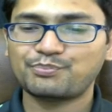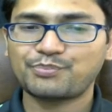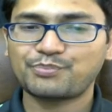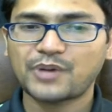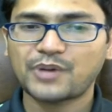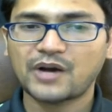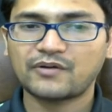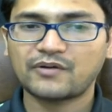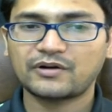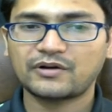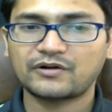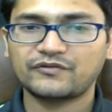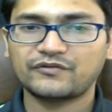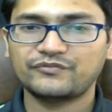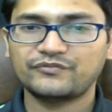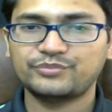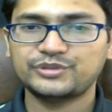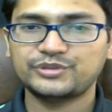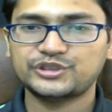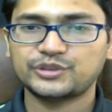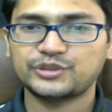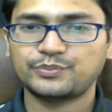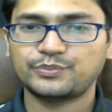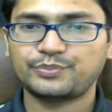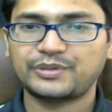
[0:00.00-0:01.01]
power of
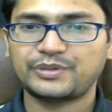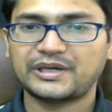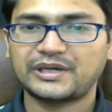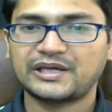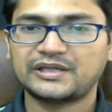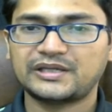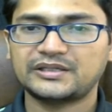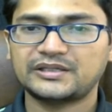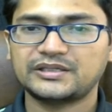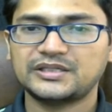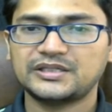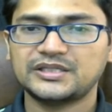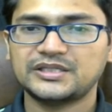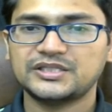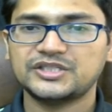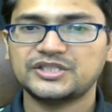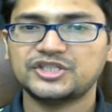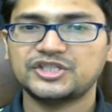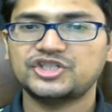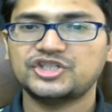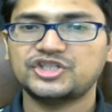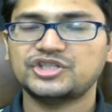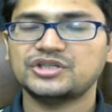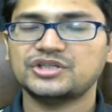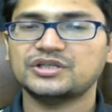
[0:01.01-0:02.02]
bishop pair
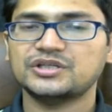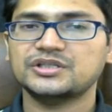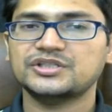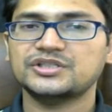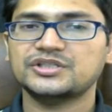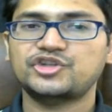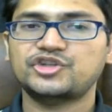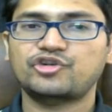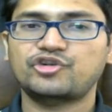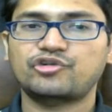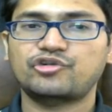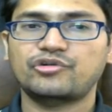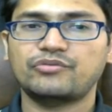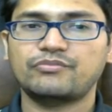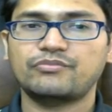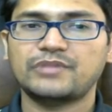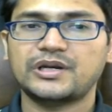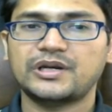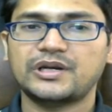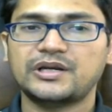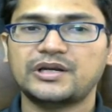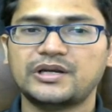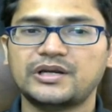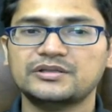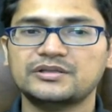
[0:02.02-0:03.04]
is just
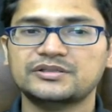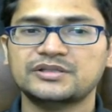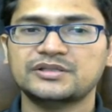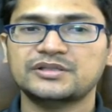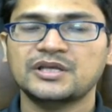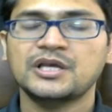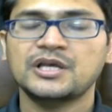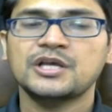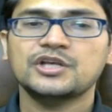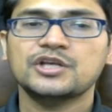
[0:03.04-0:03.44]
tremendous.